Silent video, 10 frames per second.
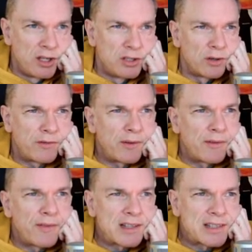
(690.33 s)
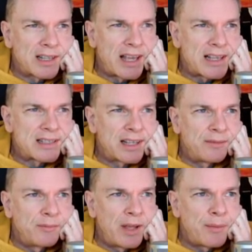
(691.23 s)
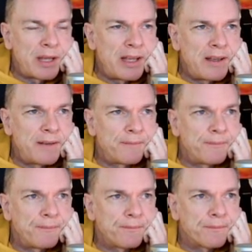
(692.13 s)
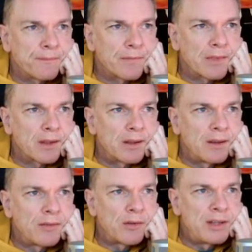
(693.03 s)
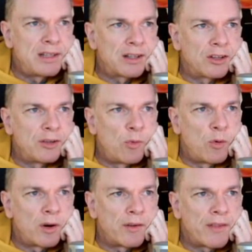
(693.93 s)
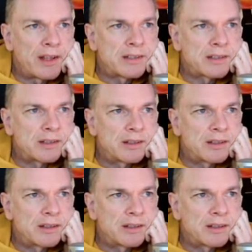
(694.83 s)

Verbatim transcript: So if, if that's the case, then maybe if I read the clue more that